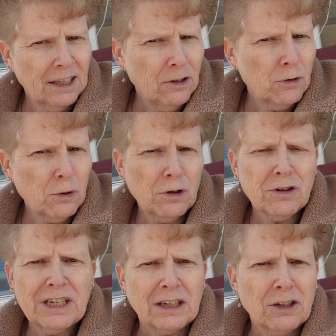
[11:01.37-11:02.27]
Get those
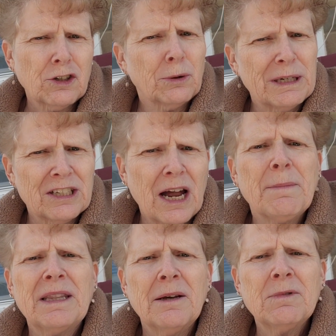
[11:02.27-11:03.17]
orders in because she'll be
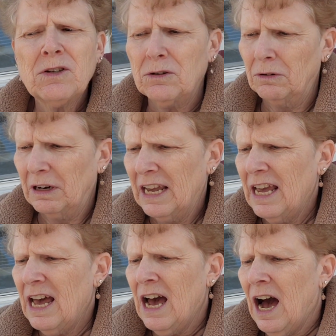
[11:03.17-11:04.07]
stopping them soon.
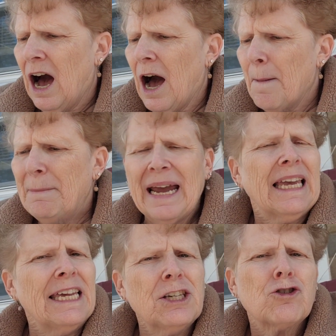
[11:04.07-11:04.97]

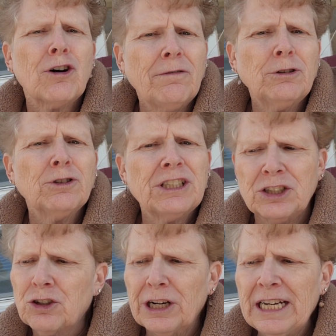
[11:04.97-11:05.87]
Becky's Truffles
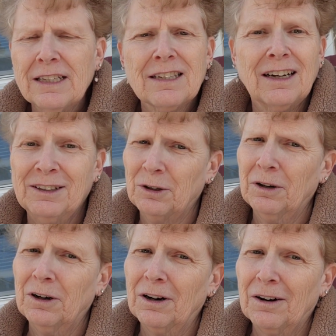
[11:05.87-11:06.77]
and Treats.
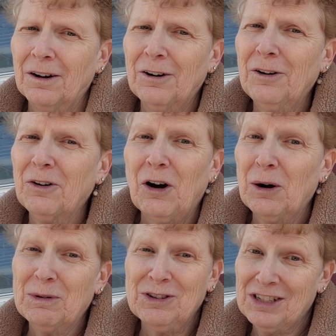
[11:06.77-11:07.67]
Oh, her
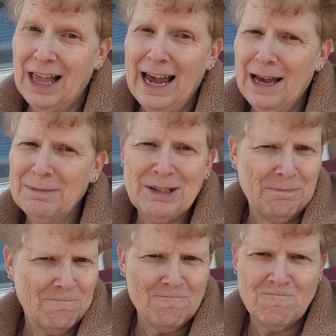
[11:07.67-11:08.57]
caramel
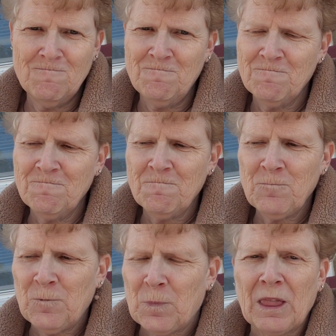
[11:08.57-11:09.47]
slabs.
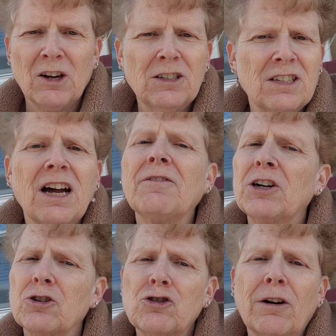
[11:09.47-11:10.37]
Mm-mm-mm. Good stuff.
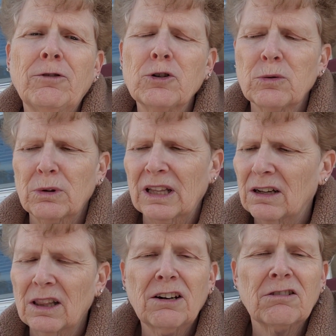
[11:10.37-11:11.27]
And her truffles
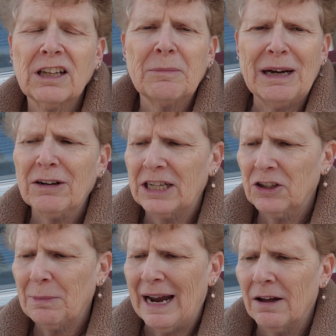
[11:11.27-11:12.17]
will literally melt
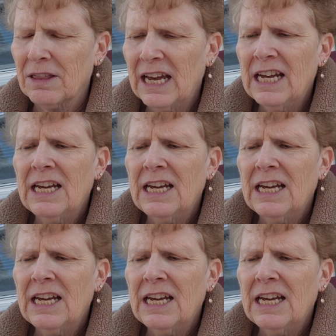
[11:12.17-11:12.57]
in your mouth.